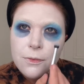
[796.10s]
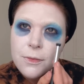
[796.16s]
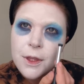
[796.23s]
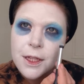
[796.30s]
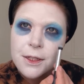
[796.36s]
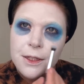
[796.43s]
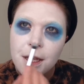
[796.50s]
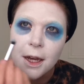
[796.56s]

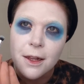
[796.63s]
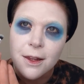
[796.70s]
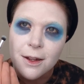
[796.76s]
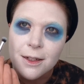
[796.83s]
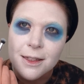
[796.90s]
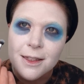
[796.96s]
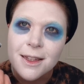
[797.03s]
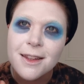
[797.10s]
this side
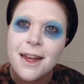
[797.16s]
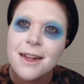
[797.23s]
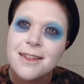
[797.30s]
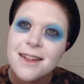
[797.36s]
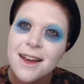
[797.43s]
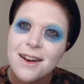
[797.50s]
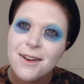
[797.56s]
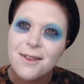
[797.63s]
looks than that
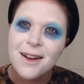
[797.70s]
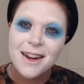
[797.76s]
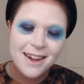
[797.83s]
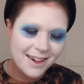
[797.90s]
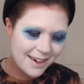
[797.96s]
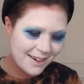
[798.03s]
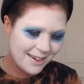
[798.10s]
side already?